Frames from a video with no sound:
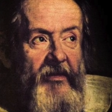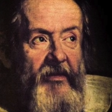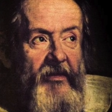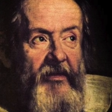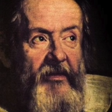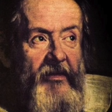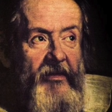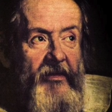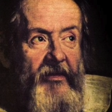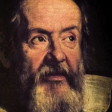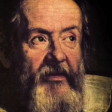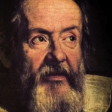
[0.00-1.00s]

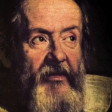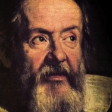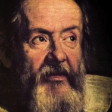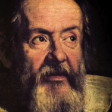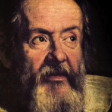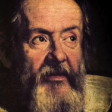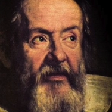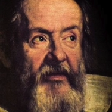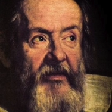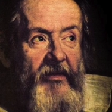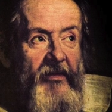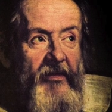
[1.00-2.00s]

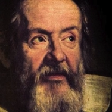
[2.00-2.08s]
(no one is talking)